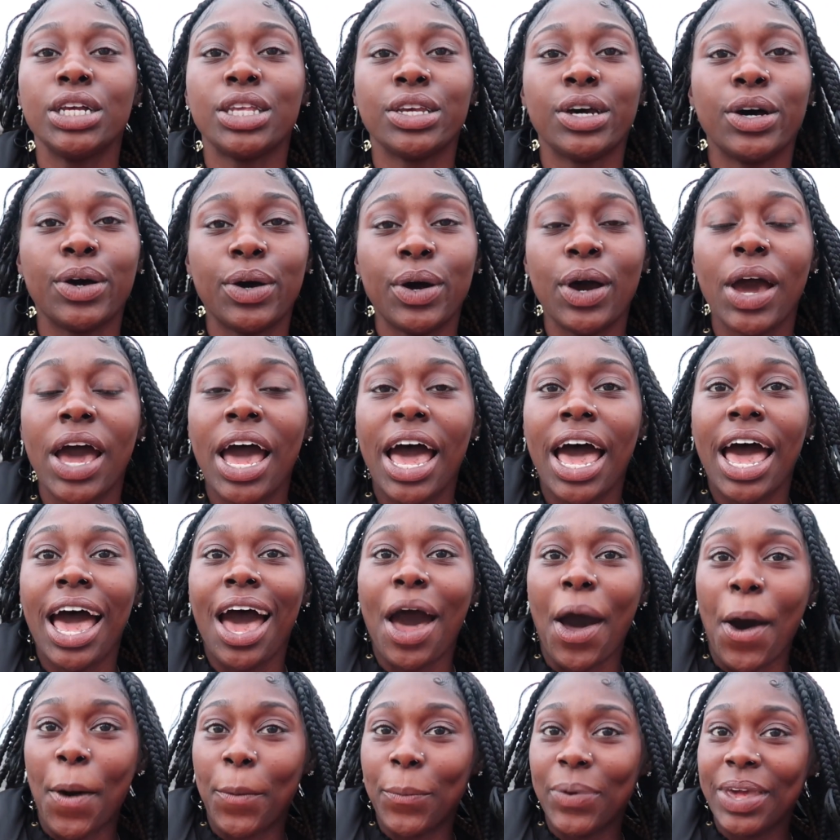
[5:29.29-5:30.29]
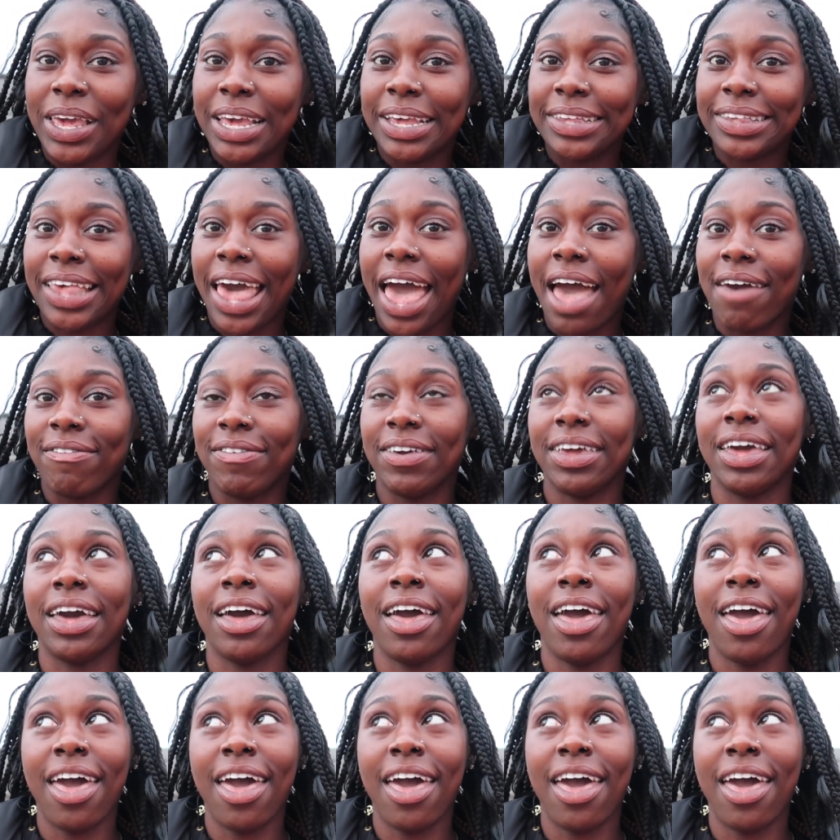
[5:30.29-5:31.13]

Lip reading: So hope he's having a